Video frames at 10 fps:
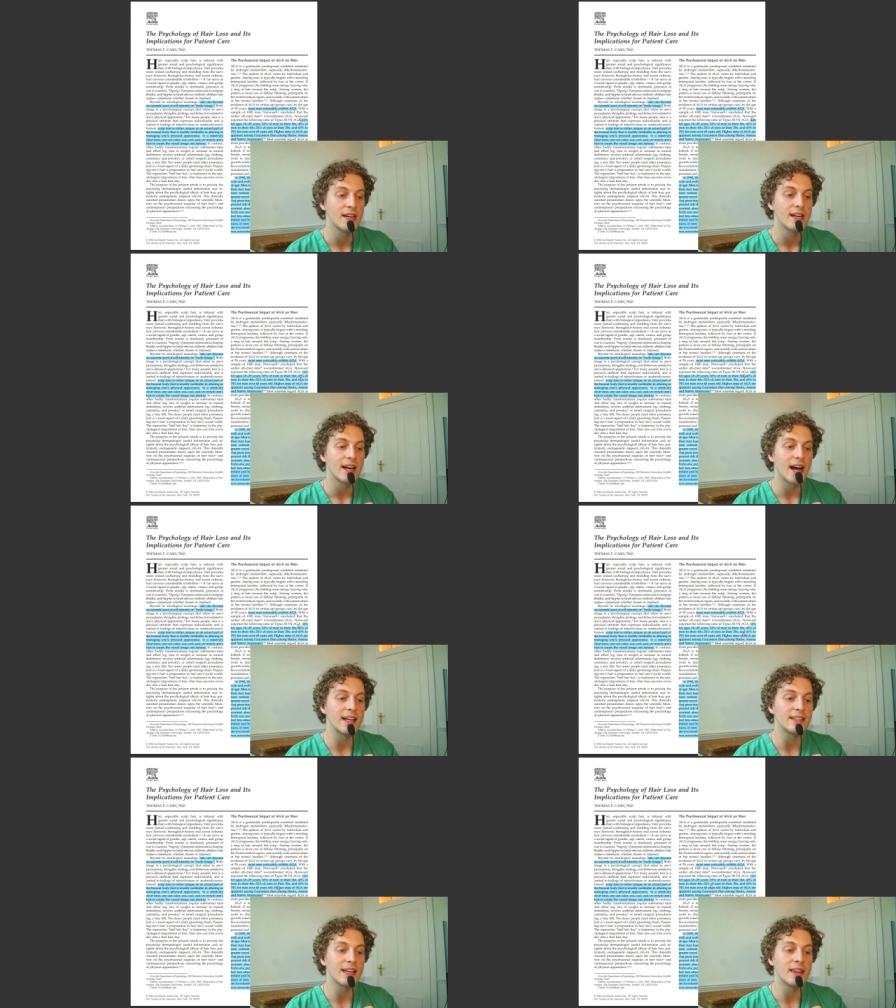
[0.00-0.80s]

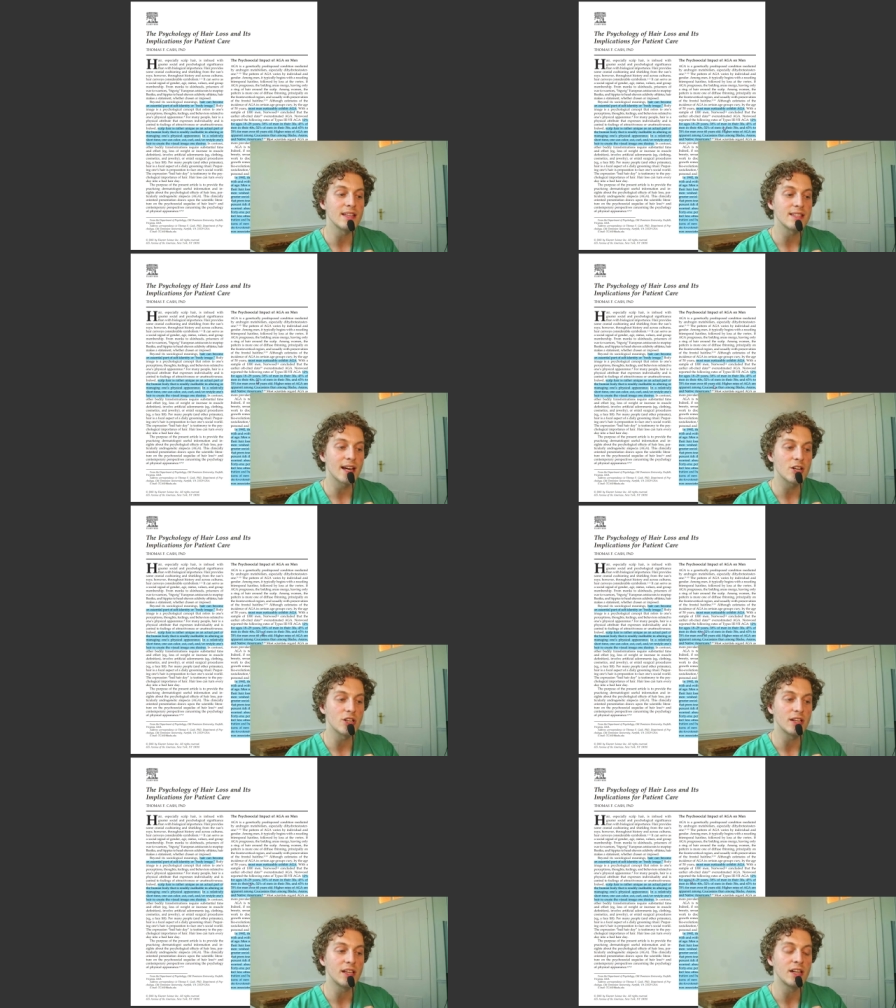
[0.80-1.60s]
And this
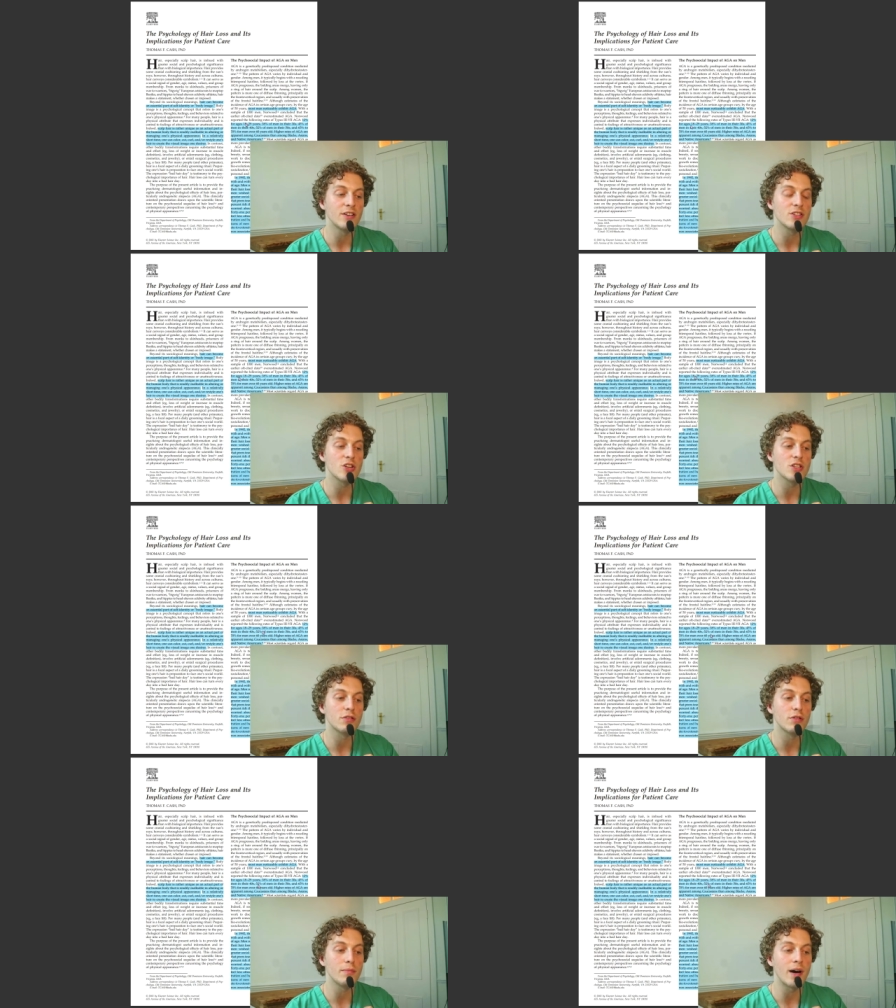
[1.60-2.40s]
section here is just a
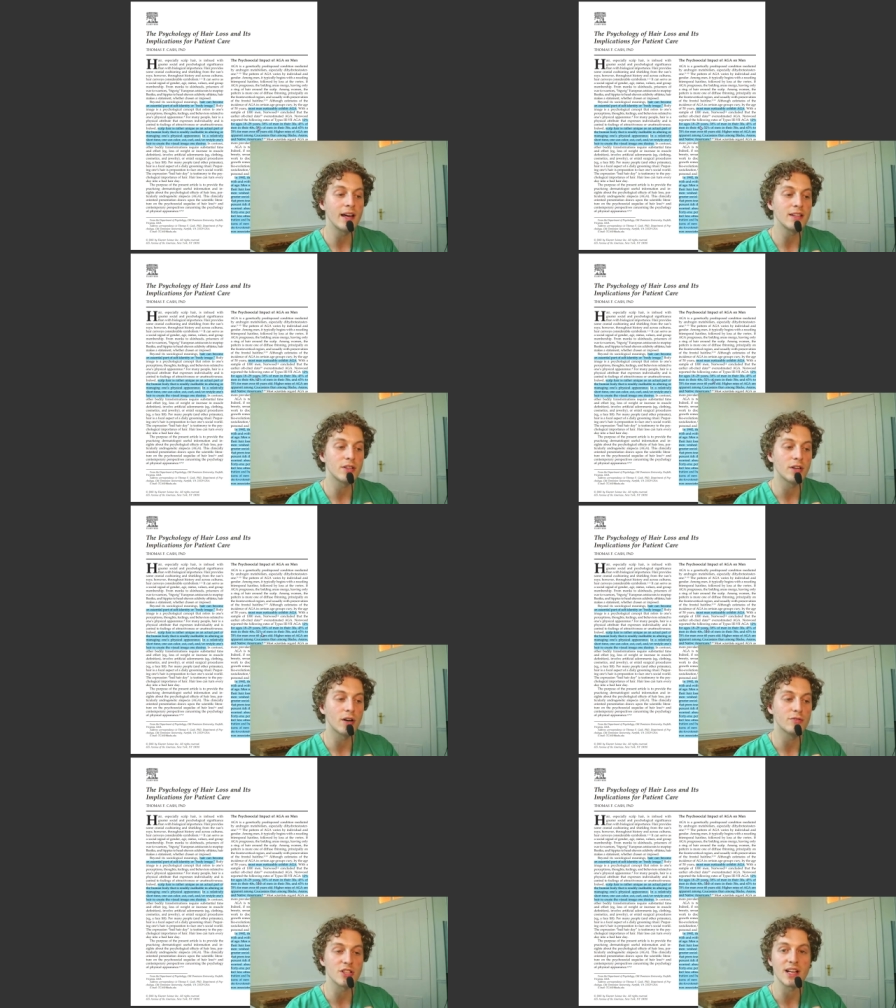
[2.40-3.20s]
reminder
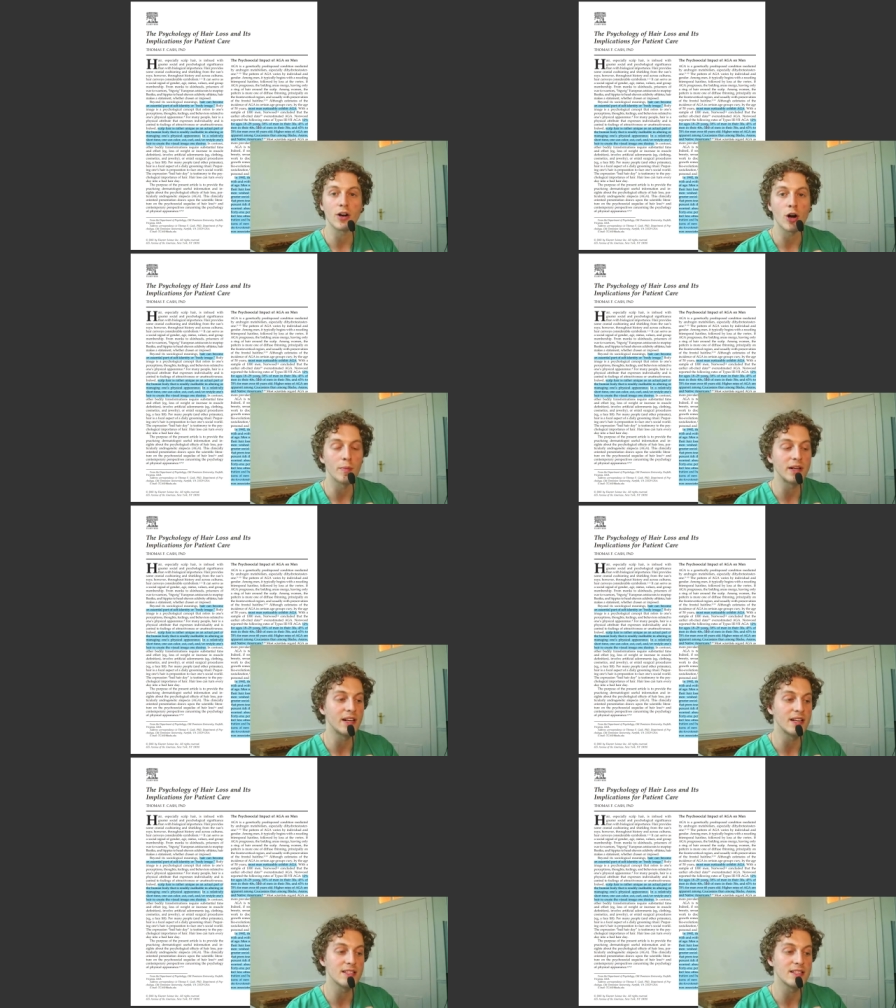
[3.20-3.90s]
of just how common it is.